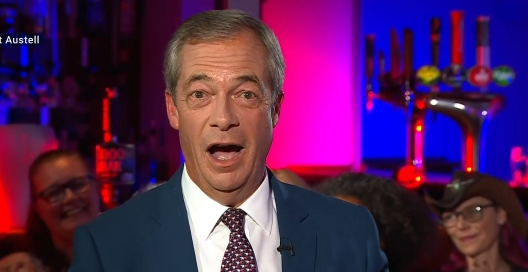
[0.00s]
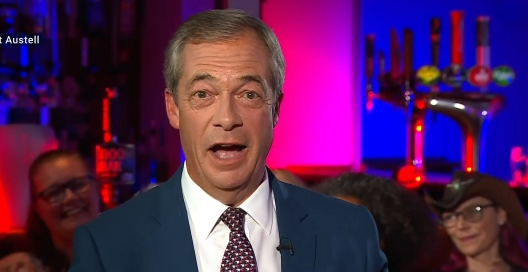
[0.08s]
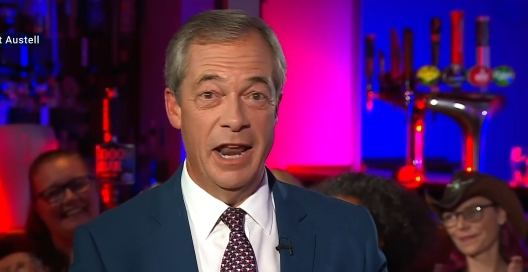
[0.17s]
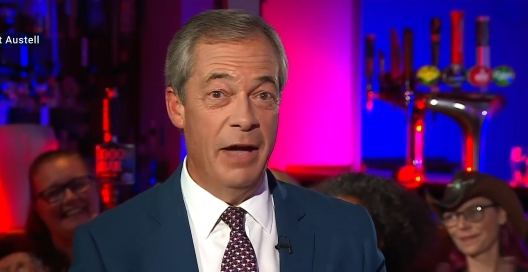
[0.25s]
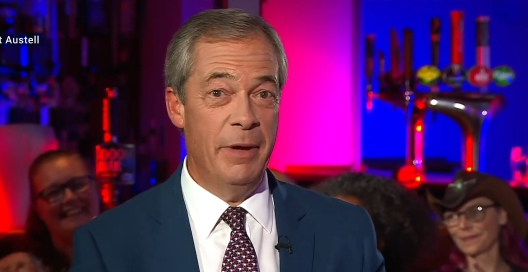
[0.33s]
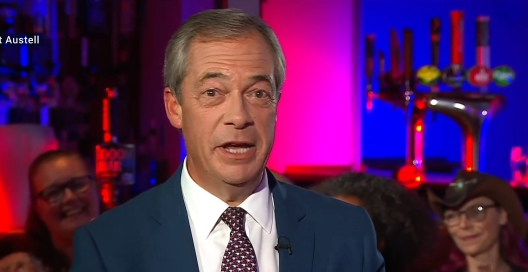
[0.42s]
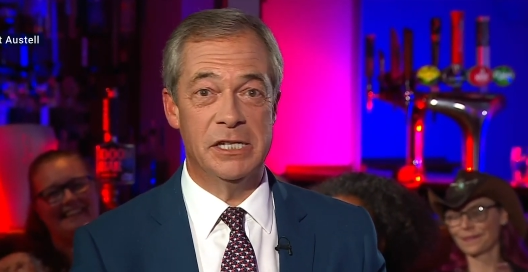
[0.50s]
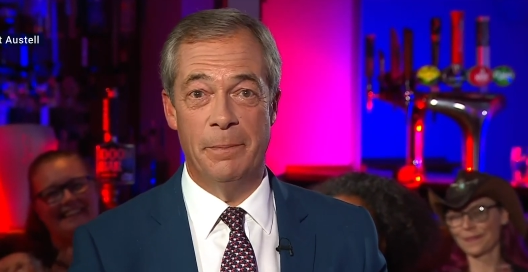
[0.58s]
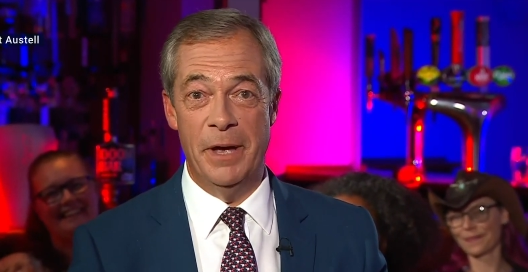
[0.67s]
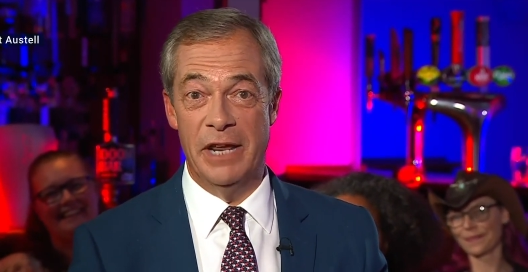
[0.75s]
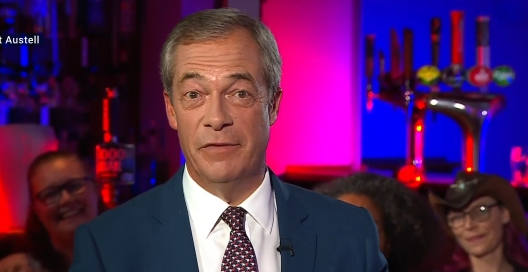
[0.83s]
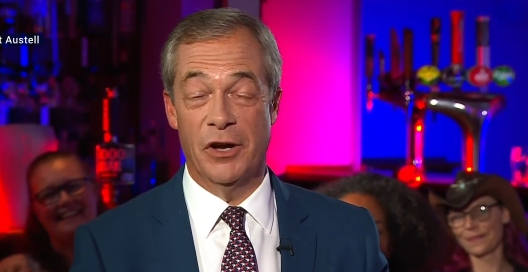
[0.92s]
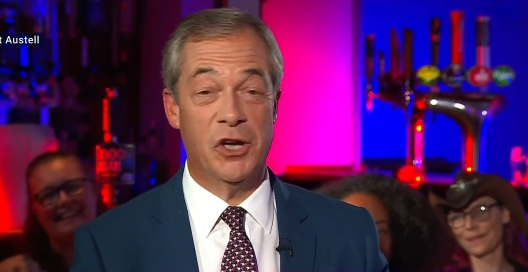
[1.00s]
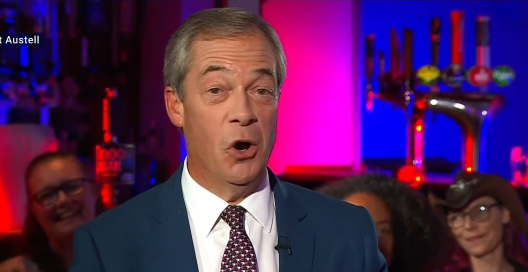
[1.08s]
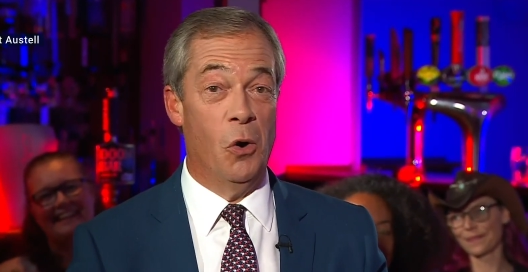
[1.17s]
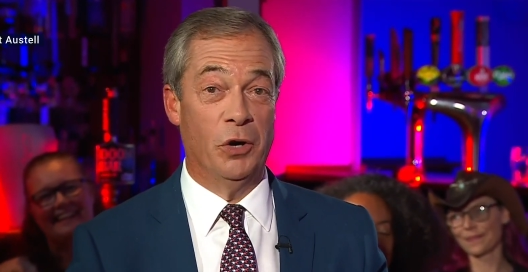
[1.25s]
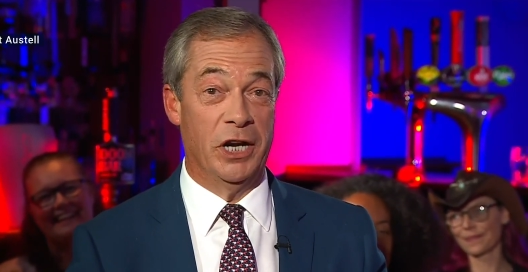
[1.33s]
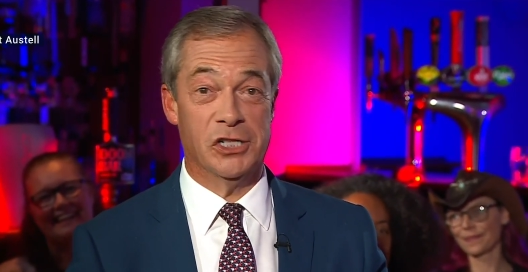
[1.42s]
Speaker 1: I know he's a bit of a
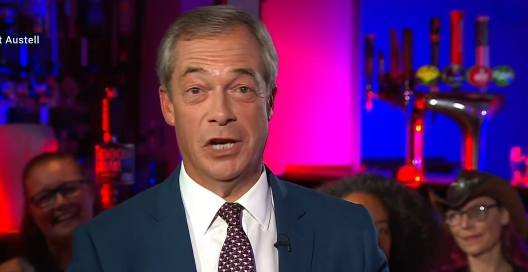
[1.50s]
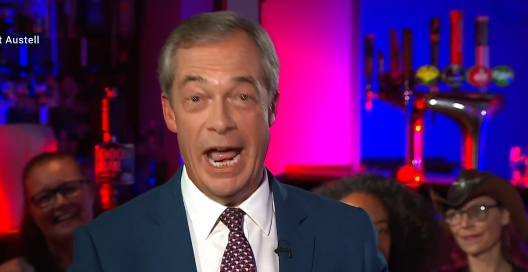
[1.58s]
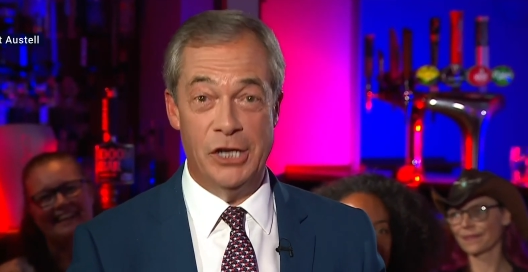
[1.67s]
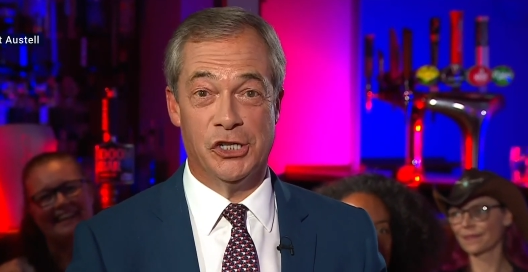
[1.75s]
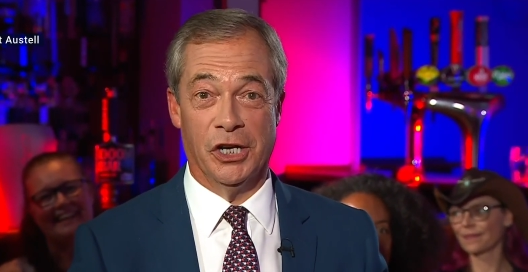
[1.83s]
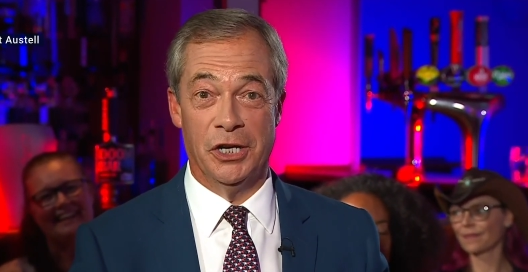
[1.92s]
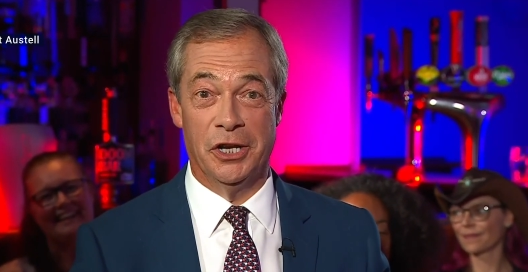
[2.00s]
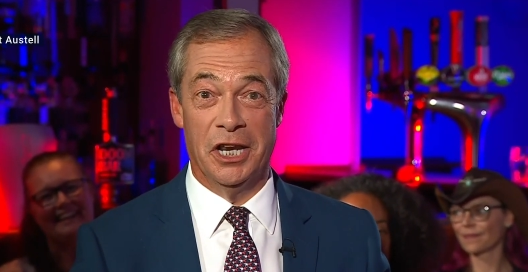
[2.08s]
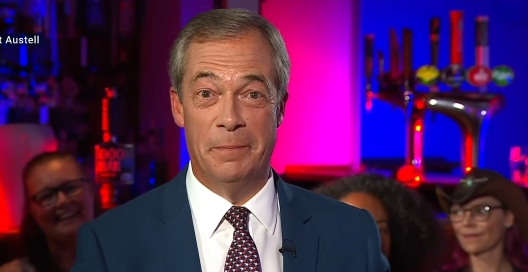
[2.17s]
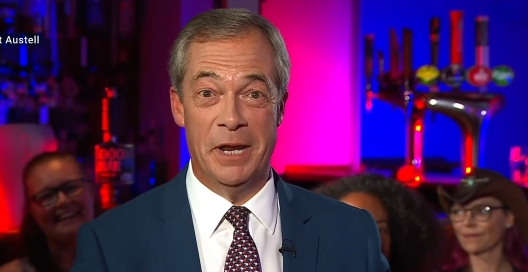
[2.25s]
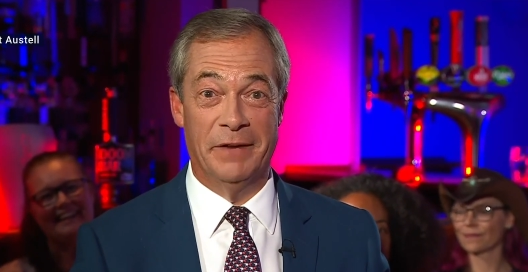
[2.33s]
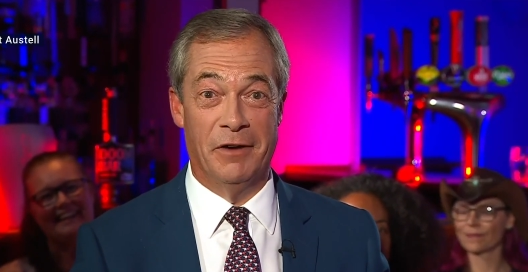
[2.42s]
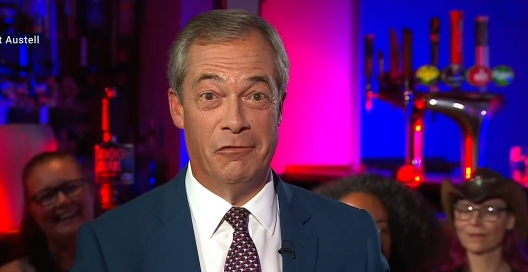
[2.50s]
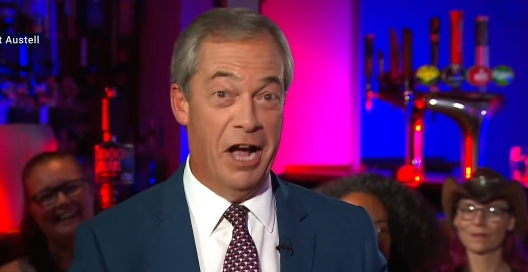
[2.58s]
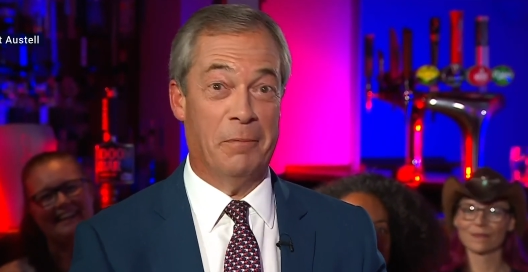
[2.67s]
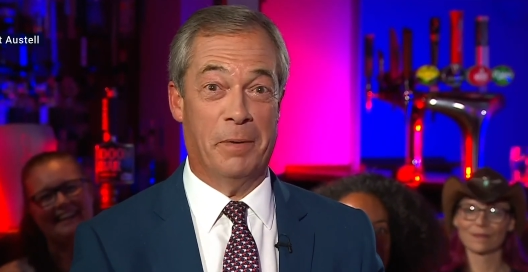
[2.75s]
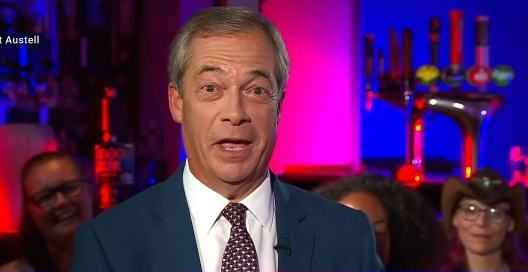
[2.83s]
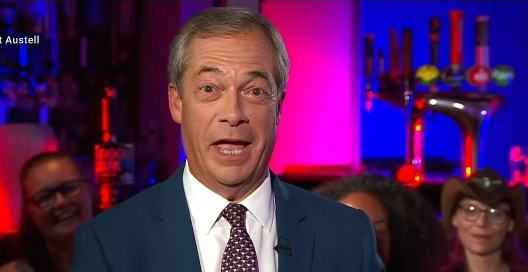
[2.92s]
Cornish legend and a bit of a
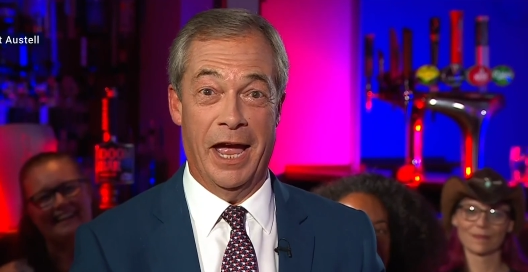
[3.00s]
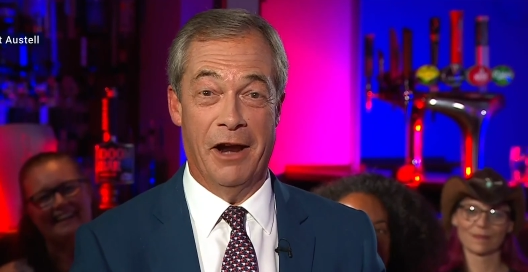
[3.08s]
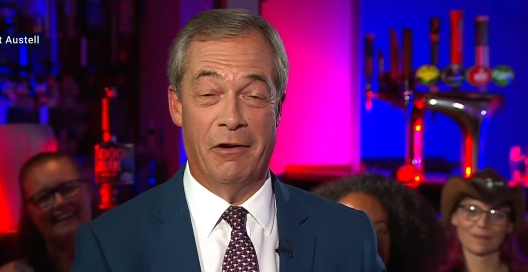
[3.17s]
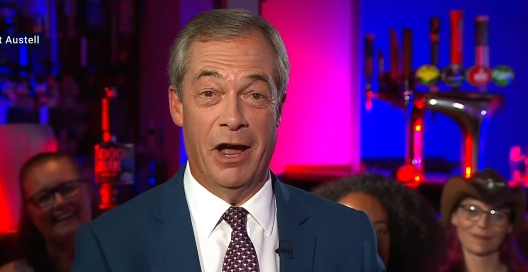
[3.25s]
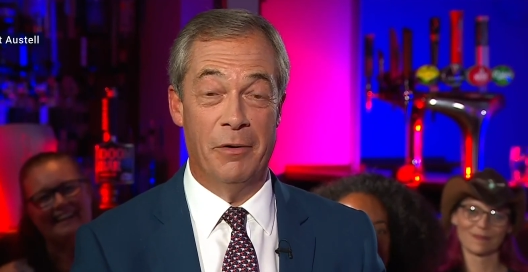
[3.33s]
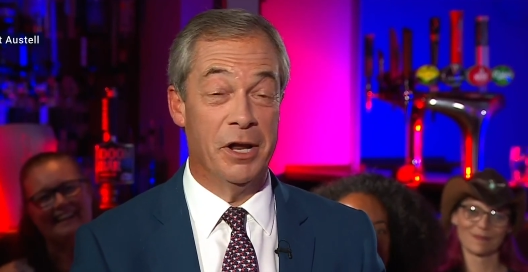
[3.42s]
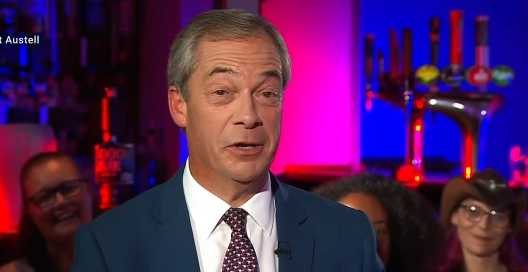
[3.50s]
rugby hero, and